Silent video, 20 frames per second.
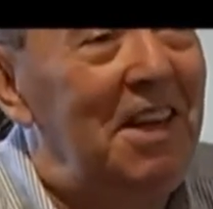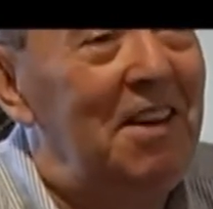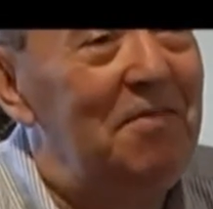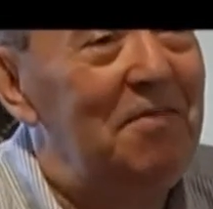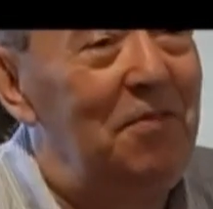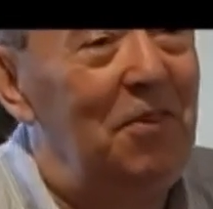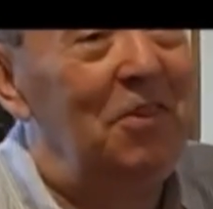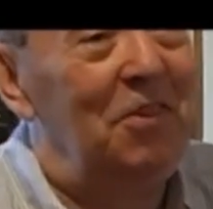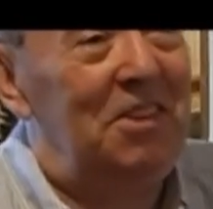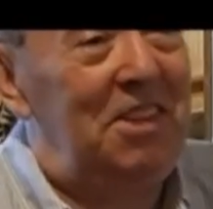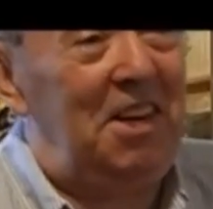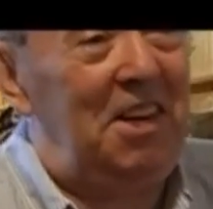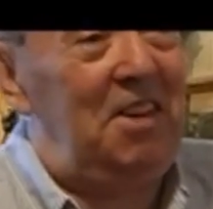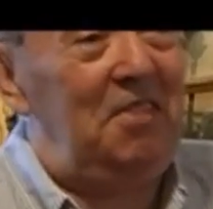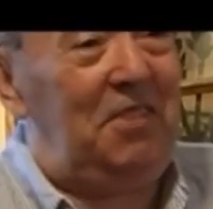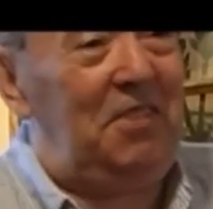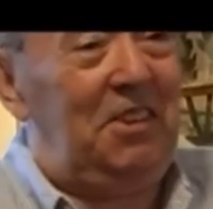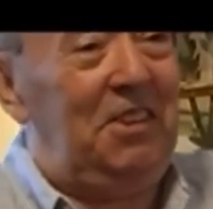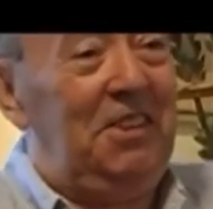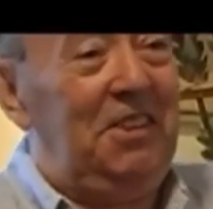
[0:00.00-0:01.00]
poor
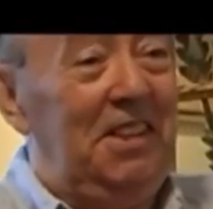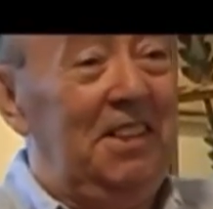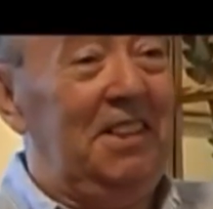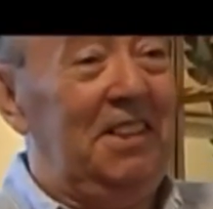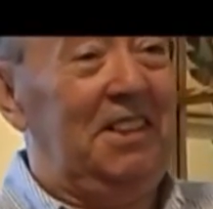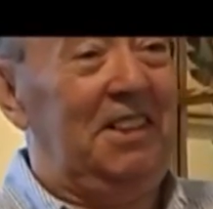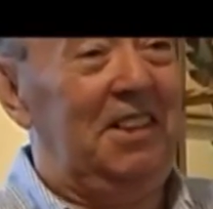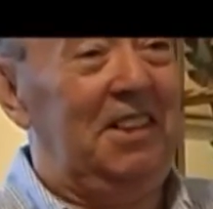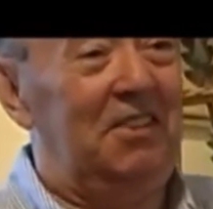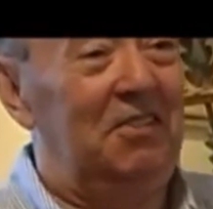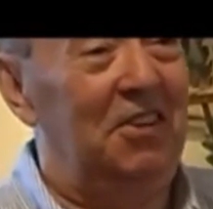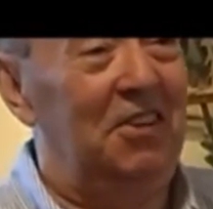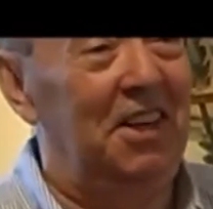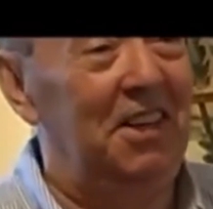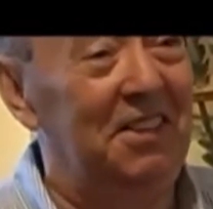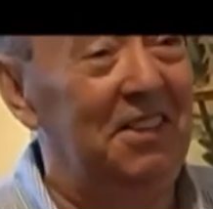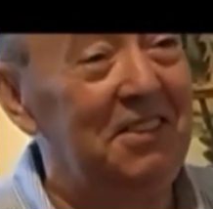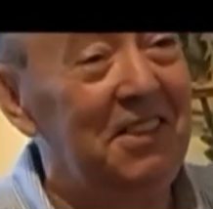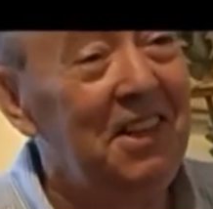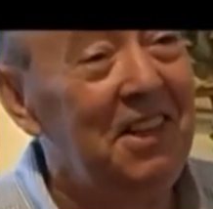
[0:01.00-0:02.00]
Kafka doesn't seem
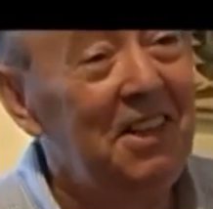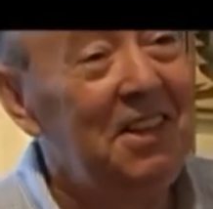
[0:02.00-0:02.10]
right,